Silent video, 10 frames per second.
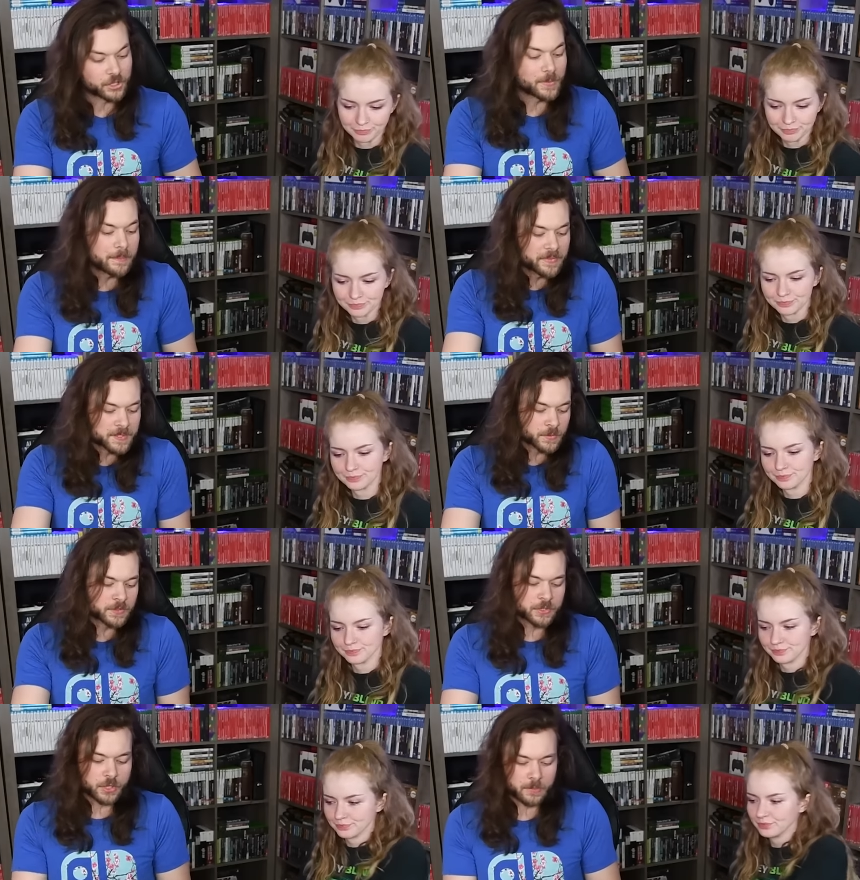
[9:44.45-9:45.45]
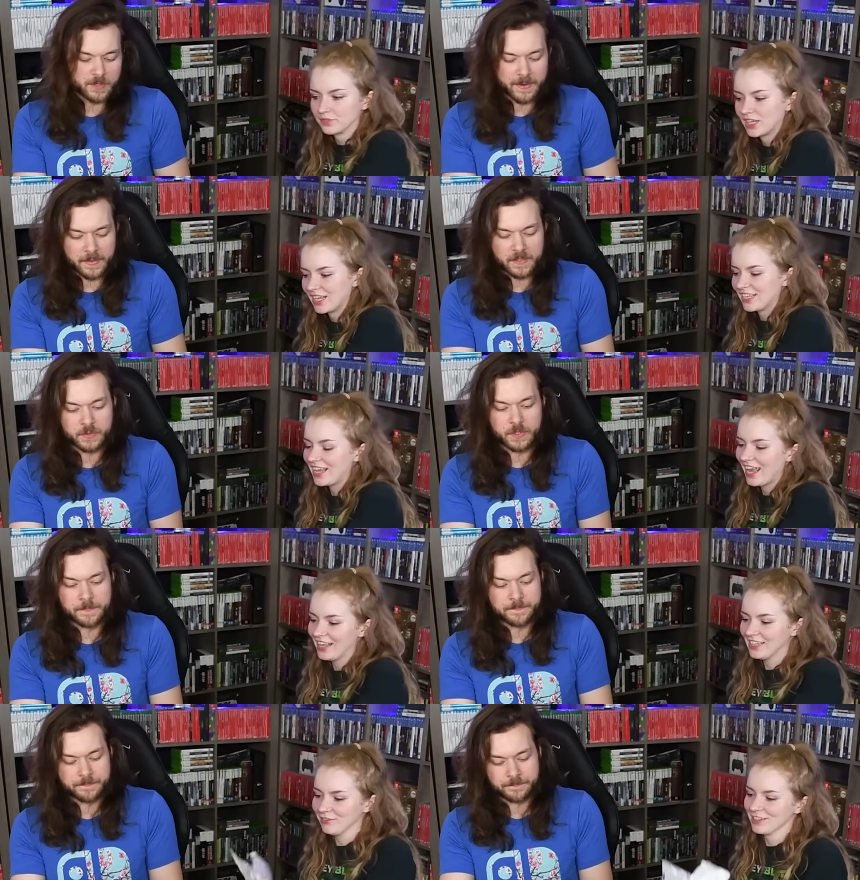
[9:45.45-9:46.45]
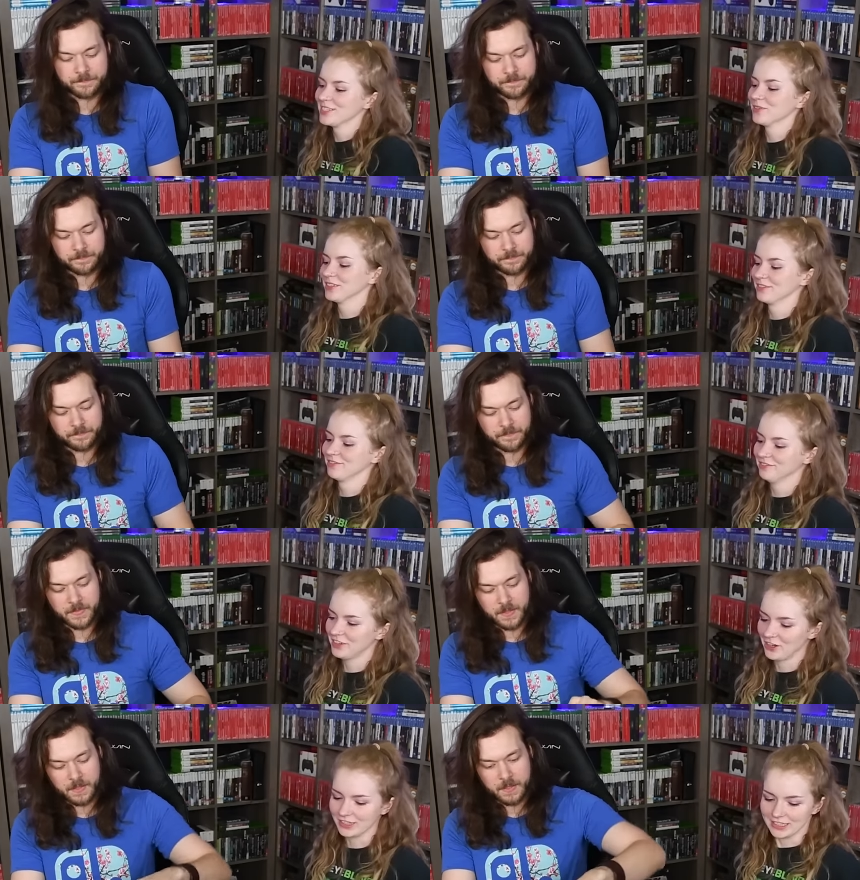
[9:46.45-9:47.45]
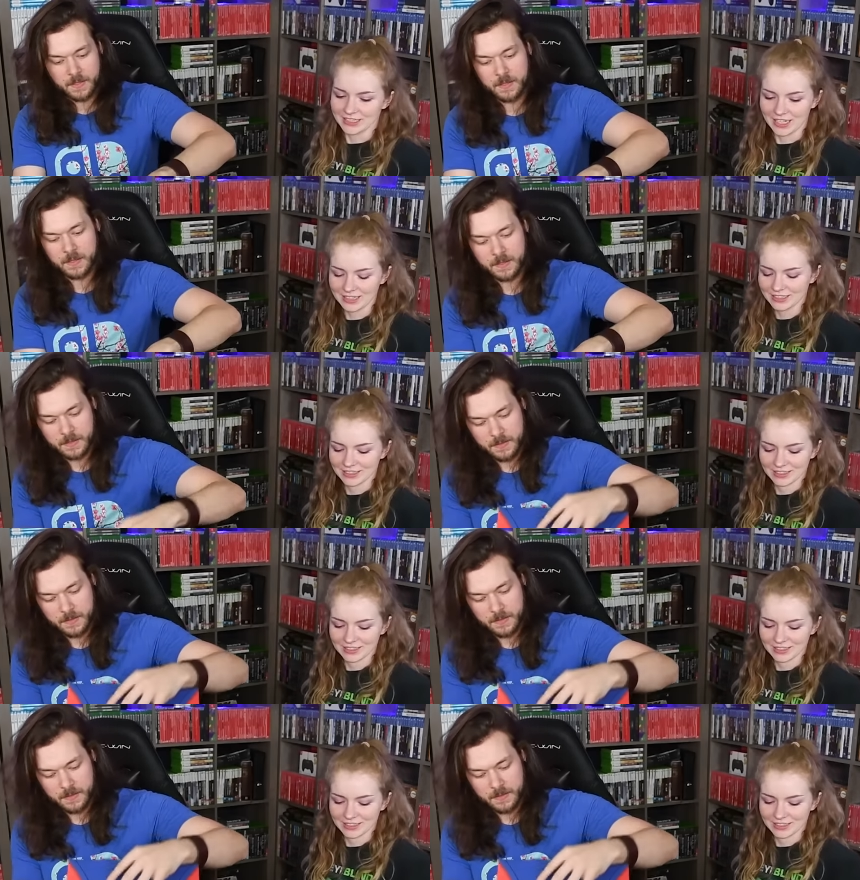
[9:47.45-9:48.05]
Speaker 1: You remember this one? You told me to buy
Speaker 2: this one. Yeah, I love this one. Very excited.